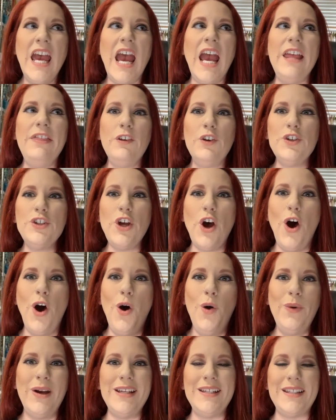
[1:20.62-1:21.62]
And there's
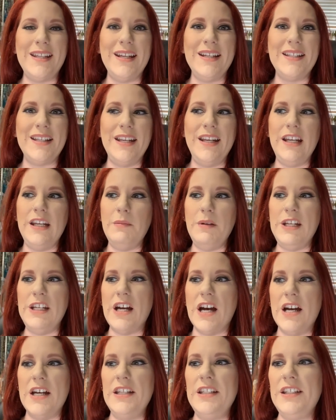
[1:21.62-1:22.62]
always things that need to be
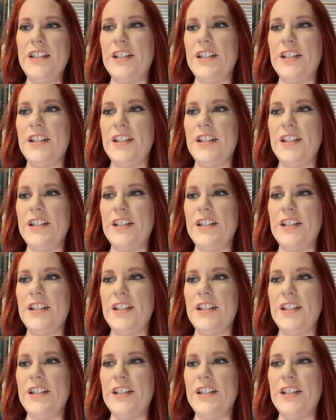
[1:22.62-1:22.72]
done.